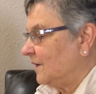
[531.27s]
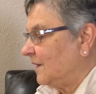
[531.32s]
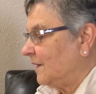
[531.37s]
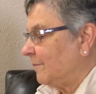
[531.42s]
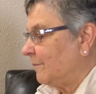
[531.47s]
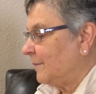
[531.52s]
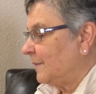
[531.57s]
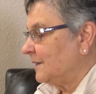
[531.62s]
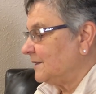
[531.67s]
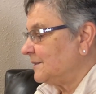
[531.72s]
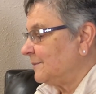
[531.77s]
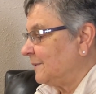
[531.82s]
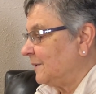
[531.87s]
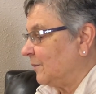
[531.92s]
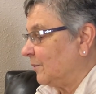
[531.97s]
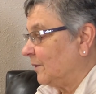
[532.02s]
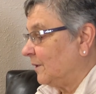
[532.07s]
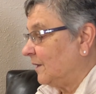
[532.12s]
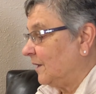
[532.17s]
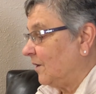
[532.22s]
It must be
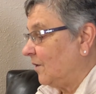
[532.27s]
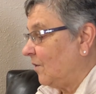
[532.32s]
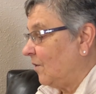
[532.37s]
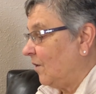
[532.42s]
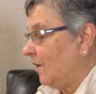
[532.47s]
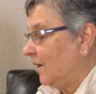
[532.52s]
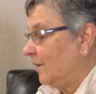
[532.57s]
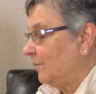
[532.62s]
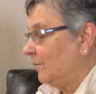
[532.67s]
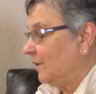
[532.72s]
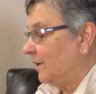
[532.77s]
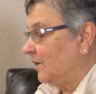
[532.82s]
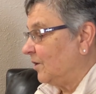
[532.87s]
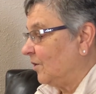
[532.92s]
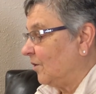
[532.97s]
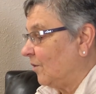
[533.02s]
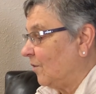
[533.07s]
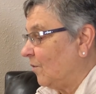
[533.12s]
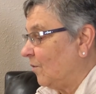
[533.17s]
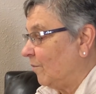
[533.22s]
really hard when
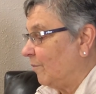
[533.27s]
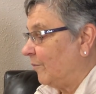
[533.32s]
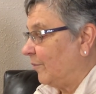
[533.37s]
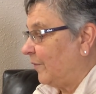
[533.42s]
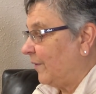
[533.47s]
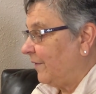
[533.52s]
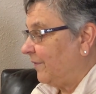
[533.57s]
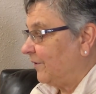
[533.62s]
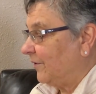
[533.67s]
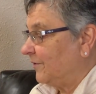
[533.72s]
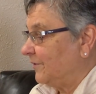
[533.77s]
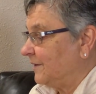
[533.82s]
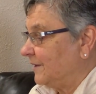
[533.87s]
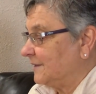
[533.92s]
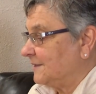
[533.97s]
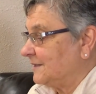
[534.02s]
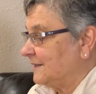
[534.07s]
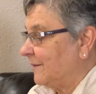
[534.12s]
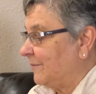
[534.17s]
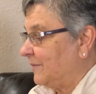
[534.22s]
your own brother
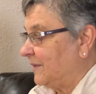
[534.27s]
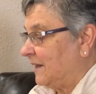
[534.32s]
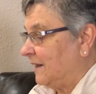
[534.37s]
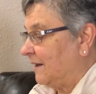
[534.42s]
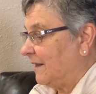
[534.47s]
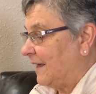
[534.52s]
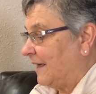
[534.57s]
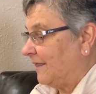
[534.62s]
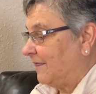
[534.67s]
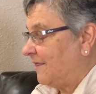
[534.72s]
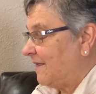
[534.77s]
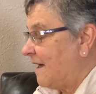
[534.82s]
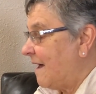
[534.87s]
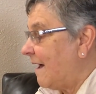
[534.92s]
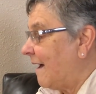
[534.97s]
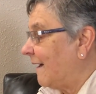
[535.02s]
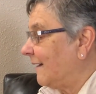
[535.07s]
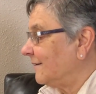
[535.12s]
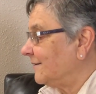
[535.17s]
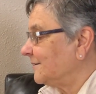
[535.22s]
does something like
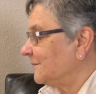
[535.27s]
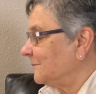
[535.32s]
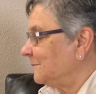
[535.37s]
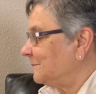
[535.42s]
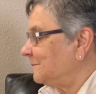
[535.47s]
that.